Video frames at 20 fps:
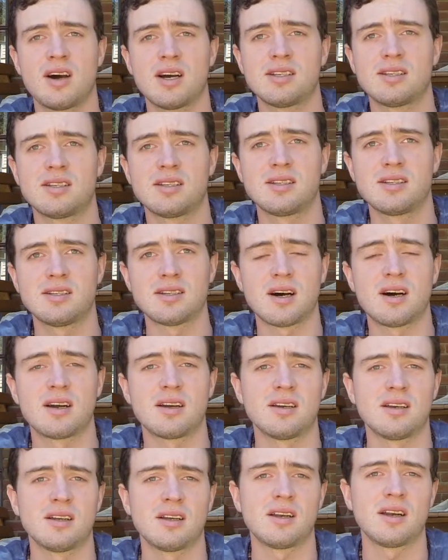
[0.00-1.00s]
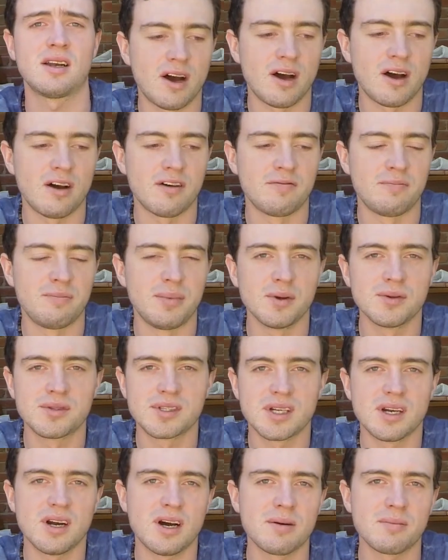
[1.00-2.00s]
I started it. I've built
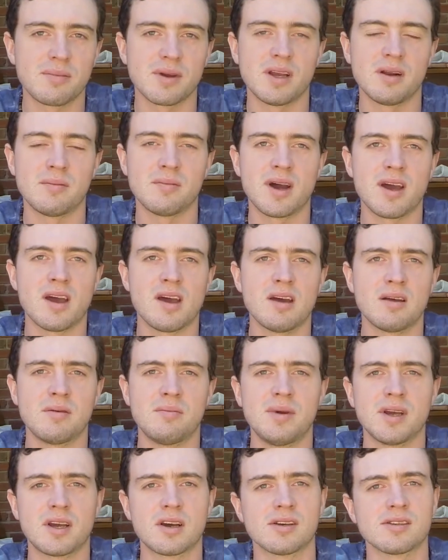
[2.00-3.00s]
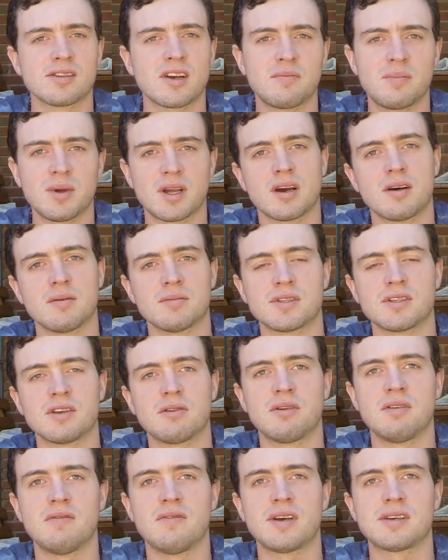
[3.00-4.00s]
it up in my head because I've become so
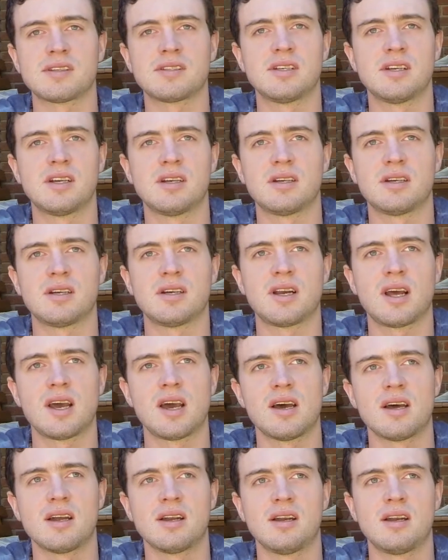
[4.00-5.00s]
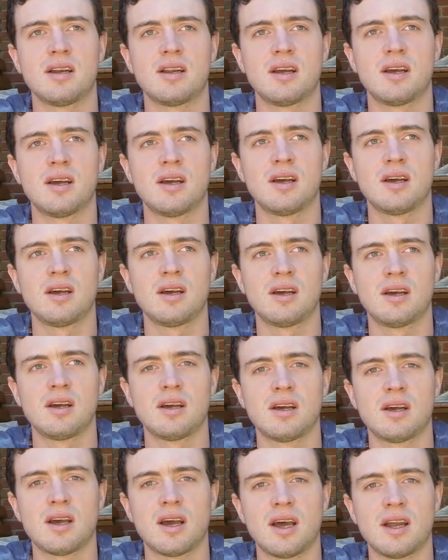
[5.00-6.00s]
invested in it. And
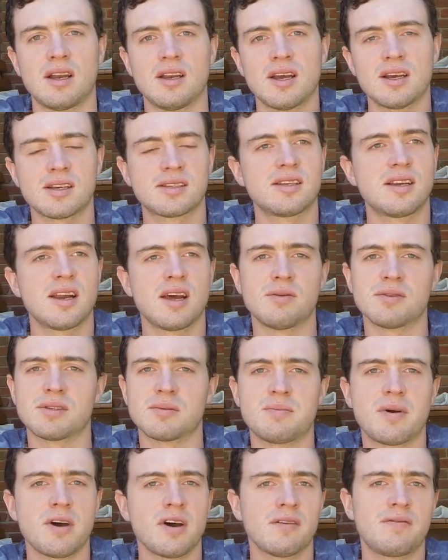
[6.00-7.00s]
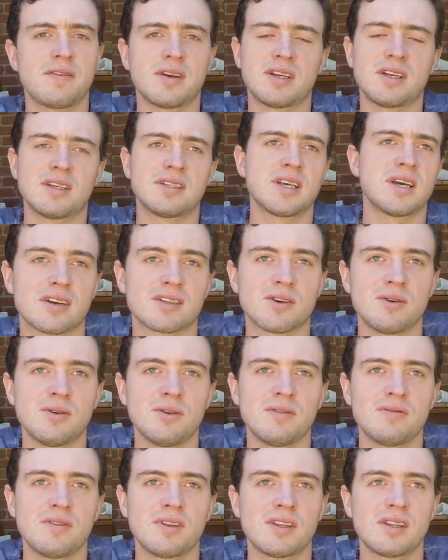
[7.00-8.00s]
and yesterday was a perfect example. All
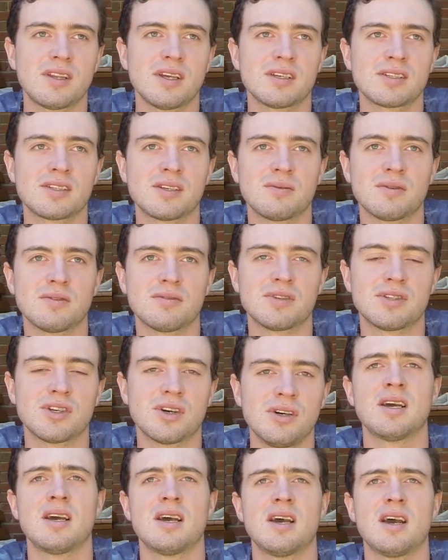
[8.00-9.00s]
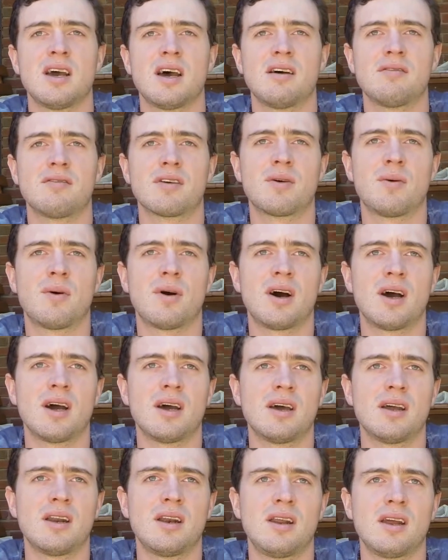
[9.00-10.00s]
of the things that we've shot have
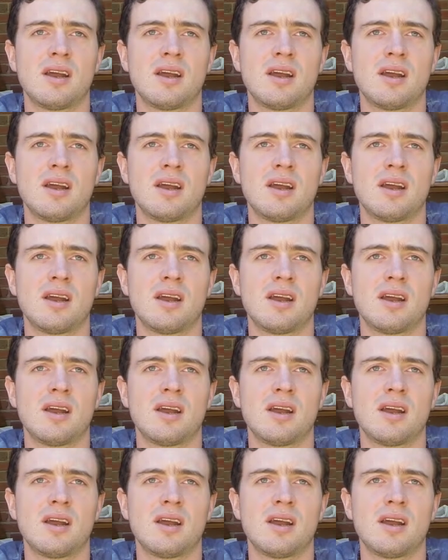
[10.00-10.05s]
required